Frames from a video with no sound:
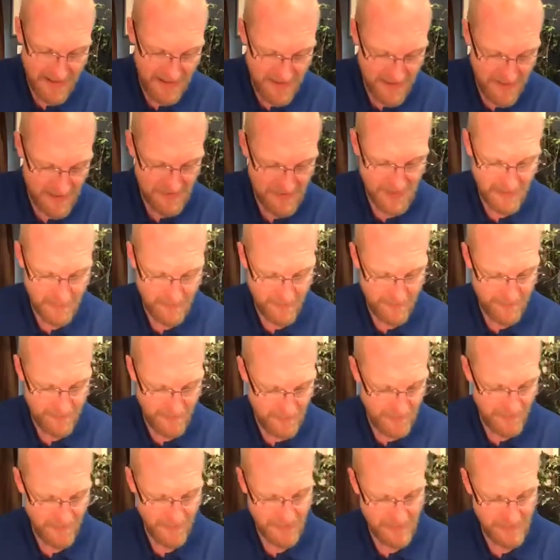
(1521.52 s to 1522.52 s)
hunter
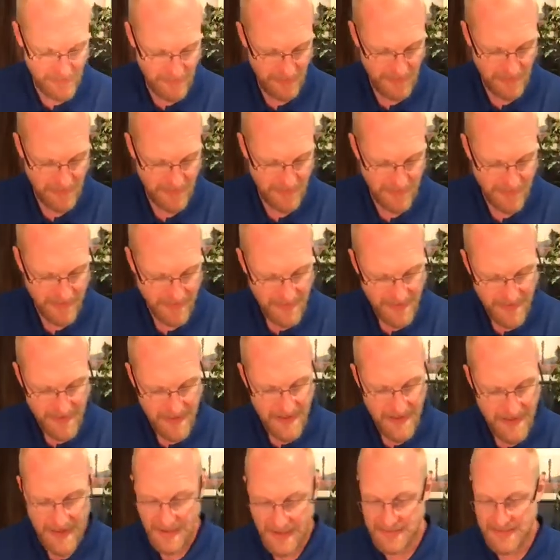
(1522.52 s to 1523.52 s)
before the Lord.
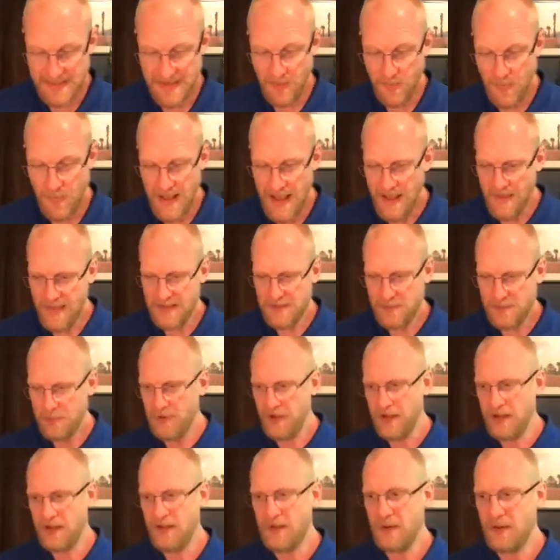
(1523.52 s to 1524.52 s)
And I was like, wow, that's
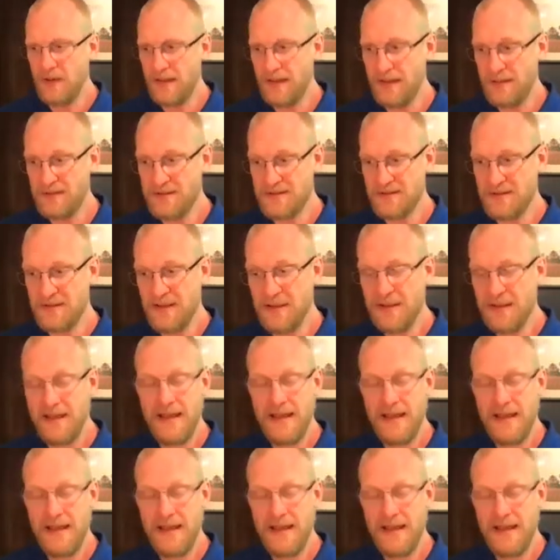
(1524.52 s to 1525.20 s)
pretty cool. He was